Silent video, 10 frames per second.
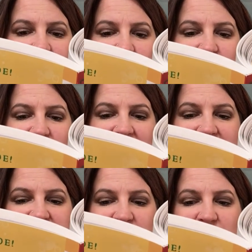
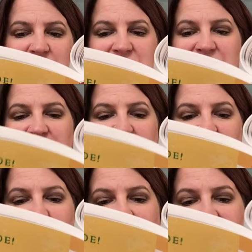Ralph's home was
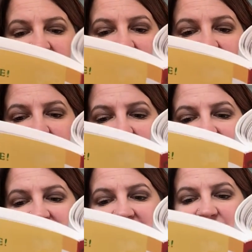furnished with a clutter of
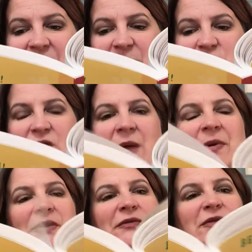things people drop
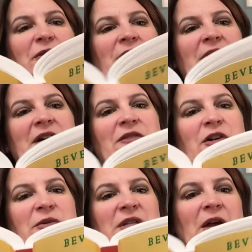on the floor of a
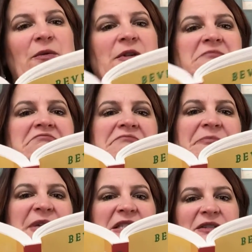hotel room.
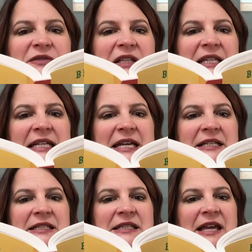Bits of
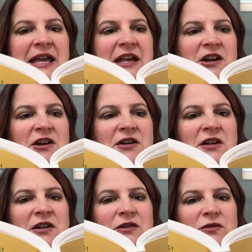Kleenex, hair,
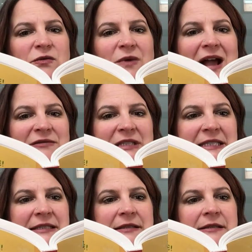
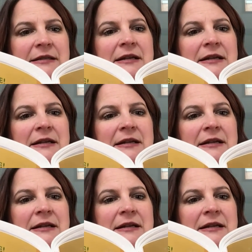ravelings.